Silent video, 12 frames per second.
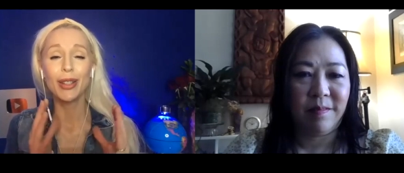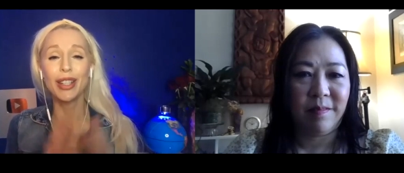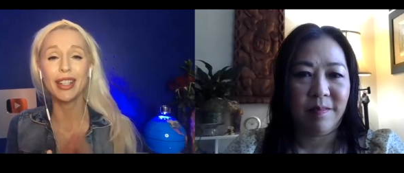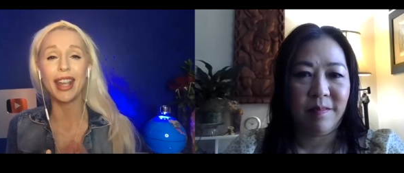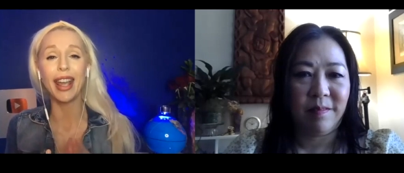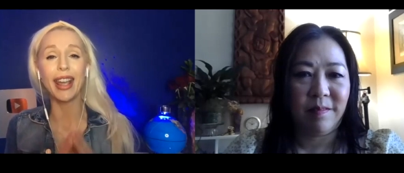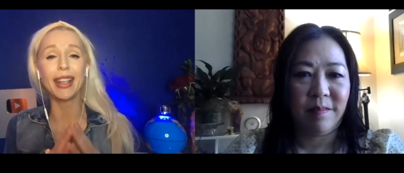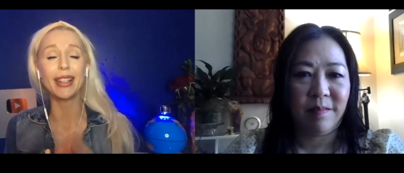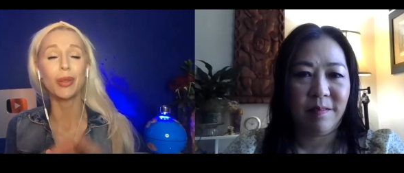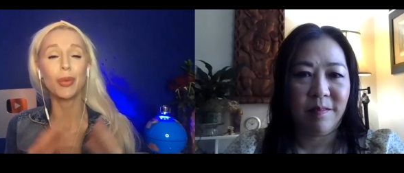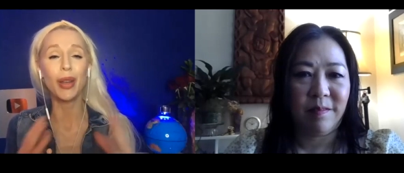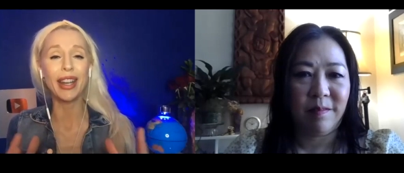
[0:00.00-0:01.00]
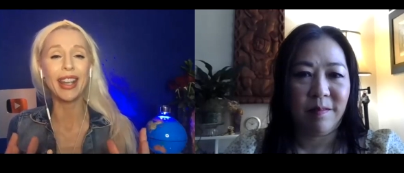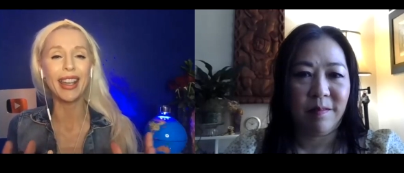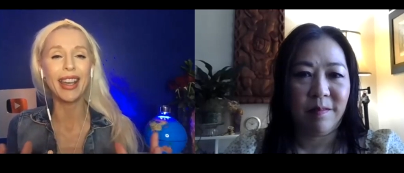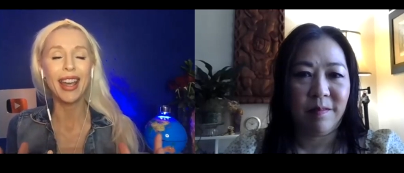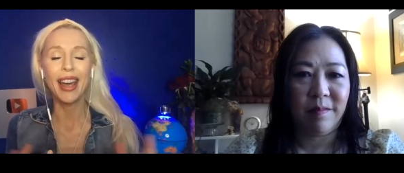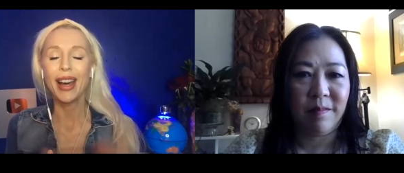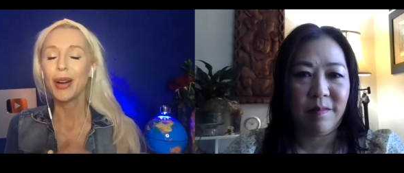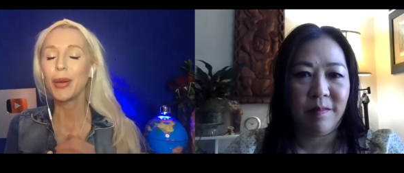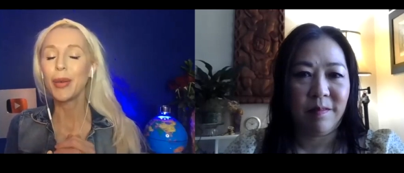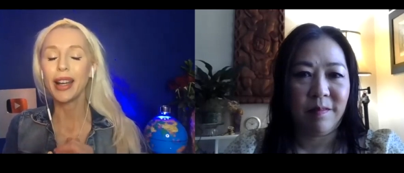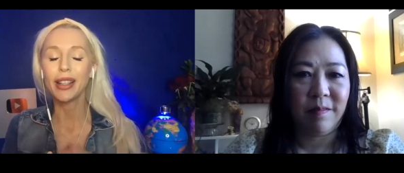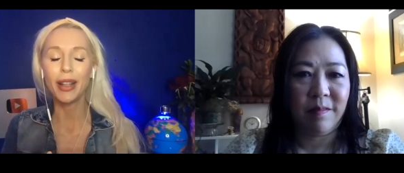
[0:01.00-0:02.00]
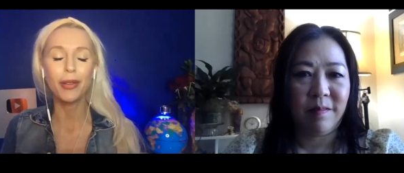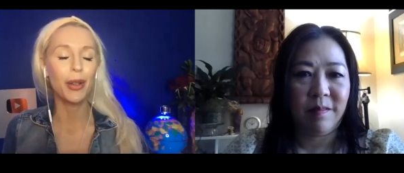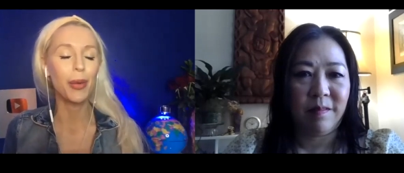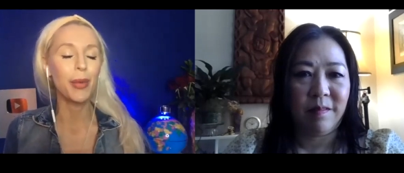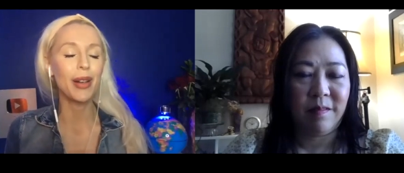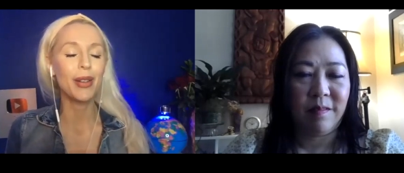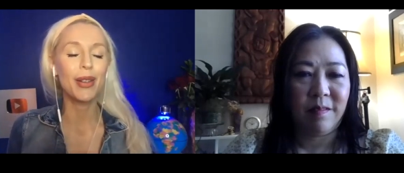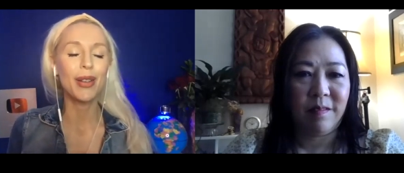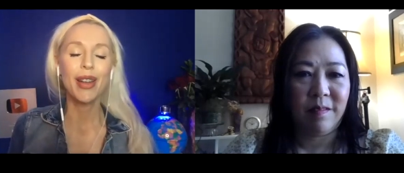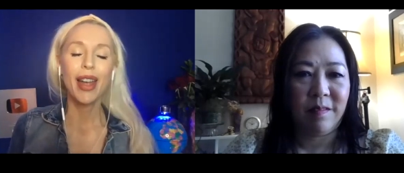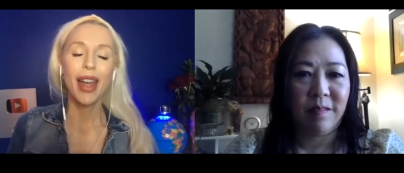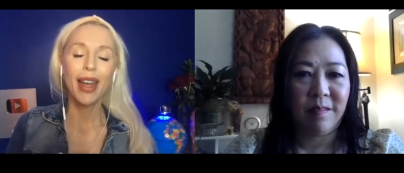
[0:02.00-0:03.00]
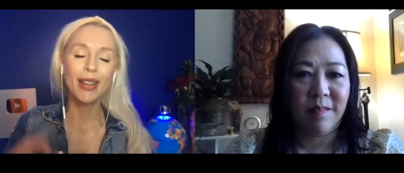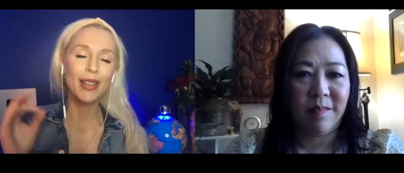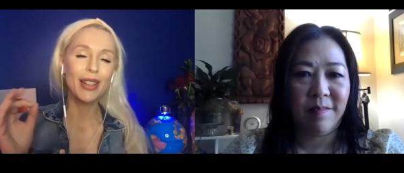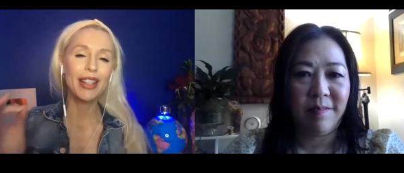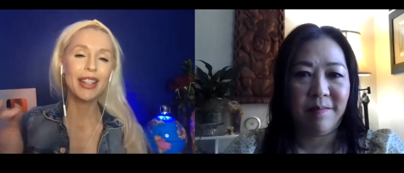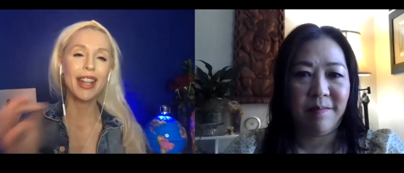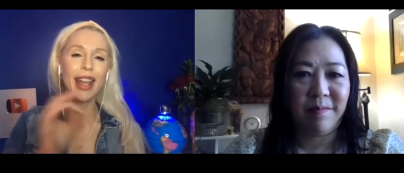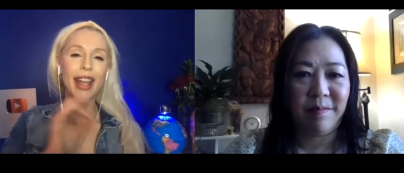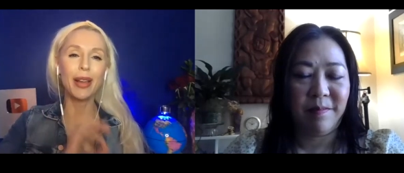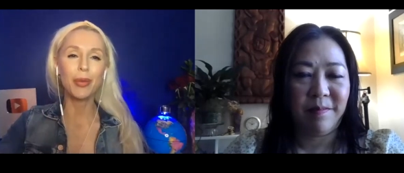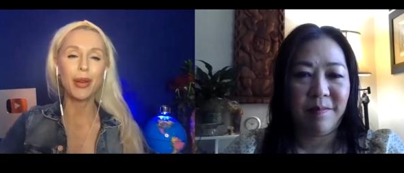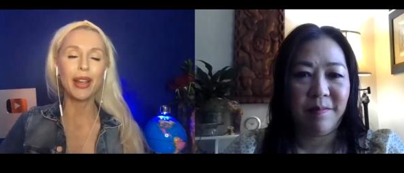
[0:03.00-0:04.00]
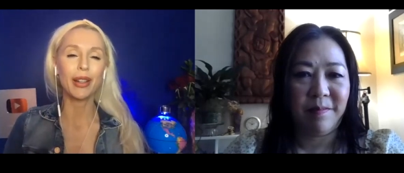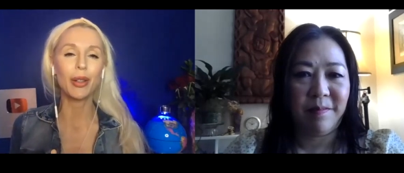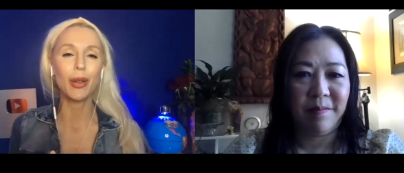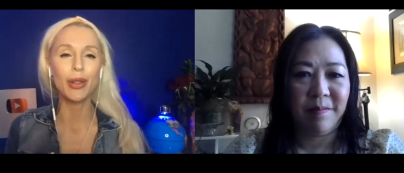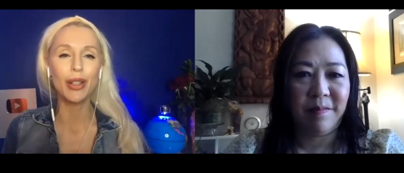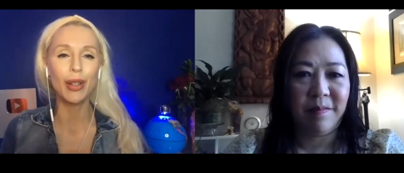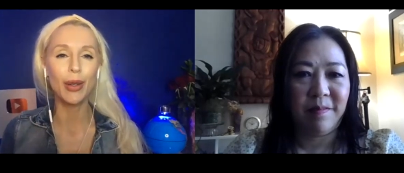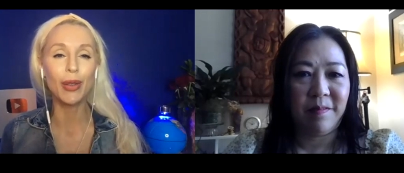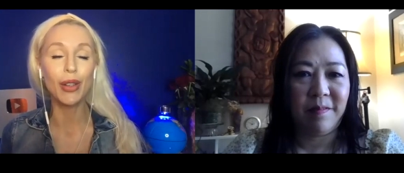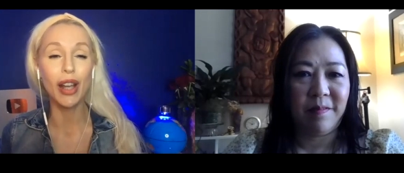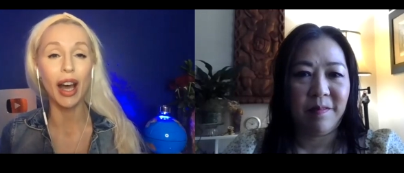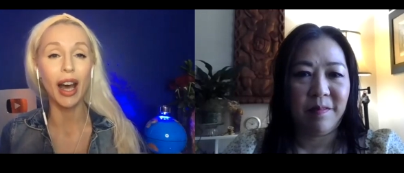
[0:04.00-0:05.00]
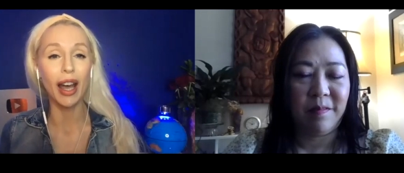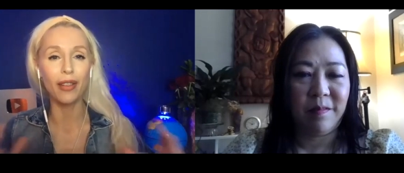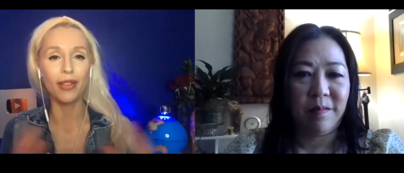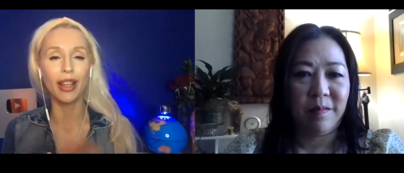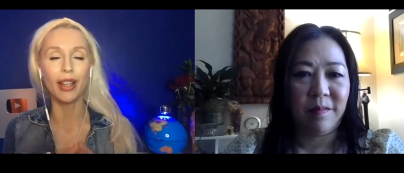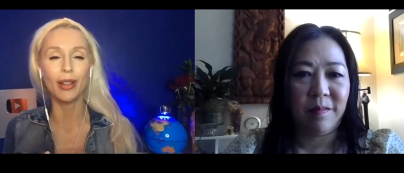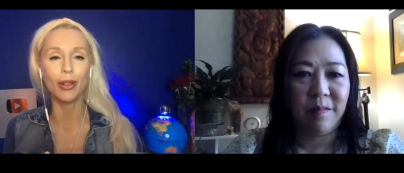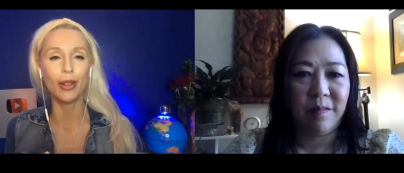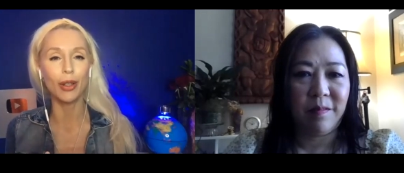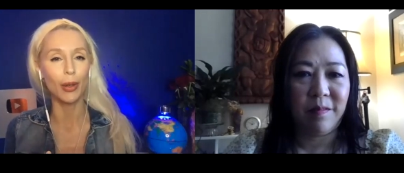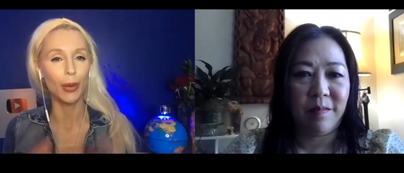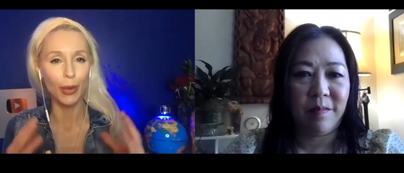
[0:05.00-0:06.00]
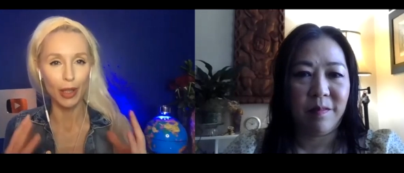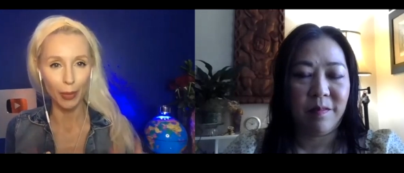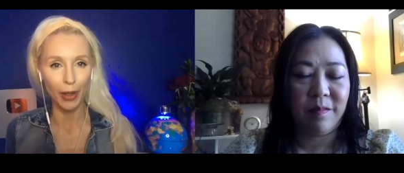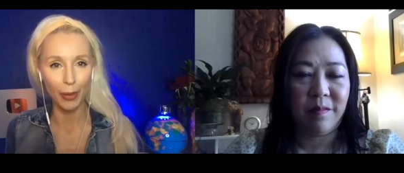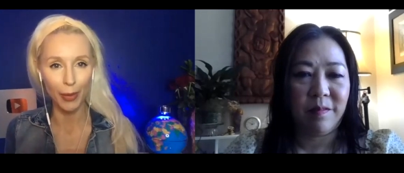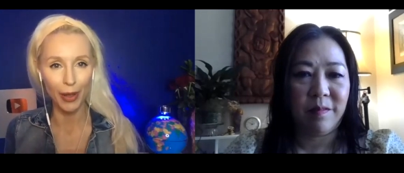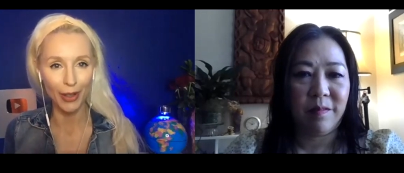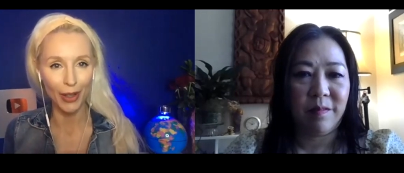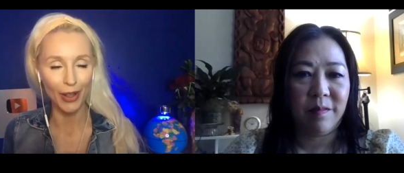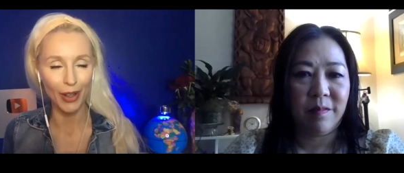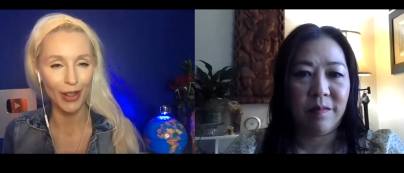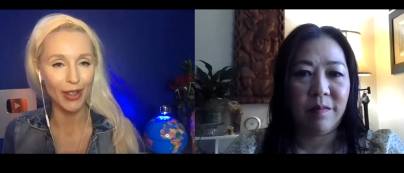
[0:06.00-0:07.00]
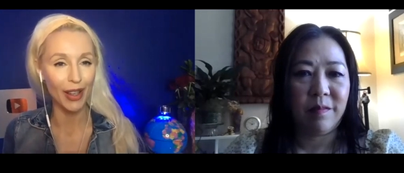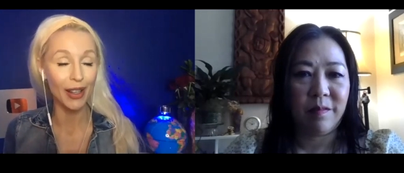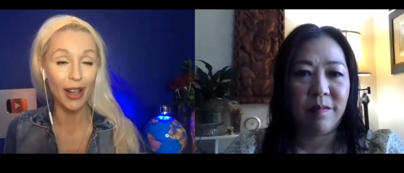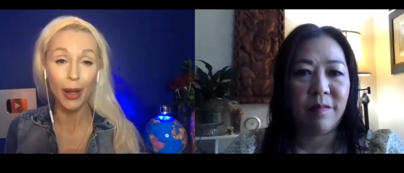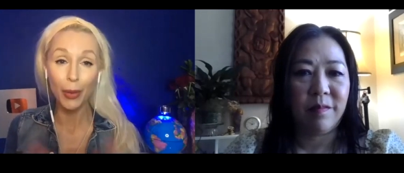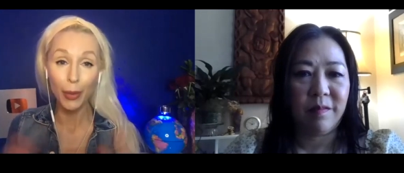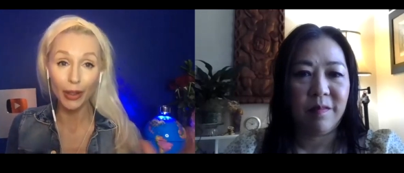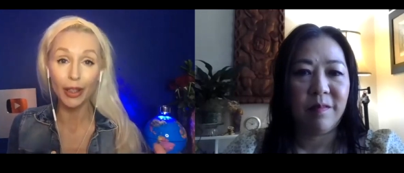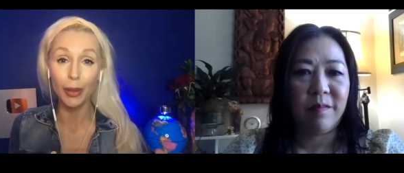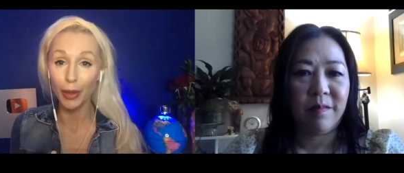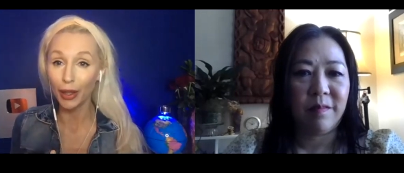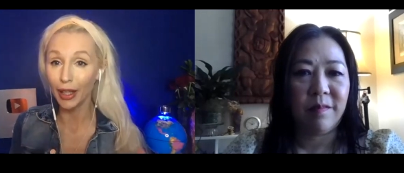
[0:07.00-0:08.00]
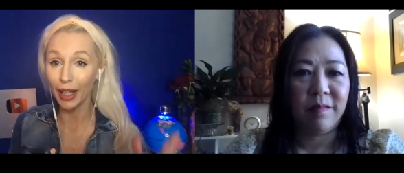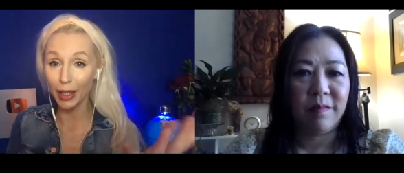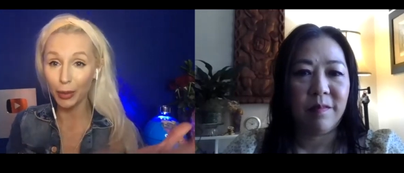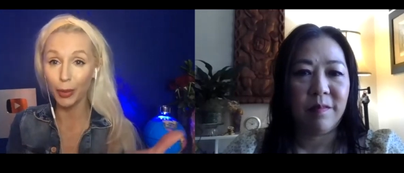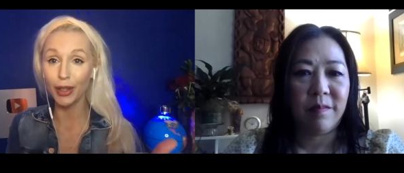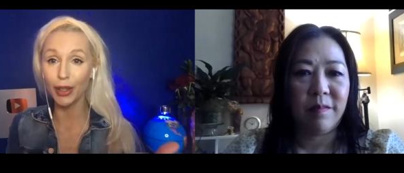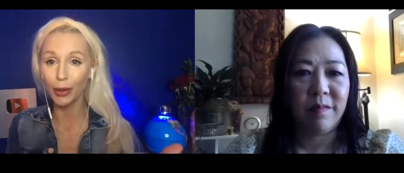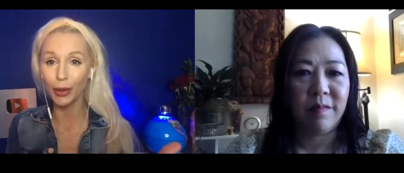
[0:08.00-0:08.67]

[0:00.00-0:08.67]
Speaker 1: today is Winnie, whom I love so much. And today we are going to dive into spirit messages, and I will communicate with your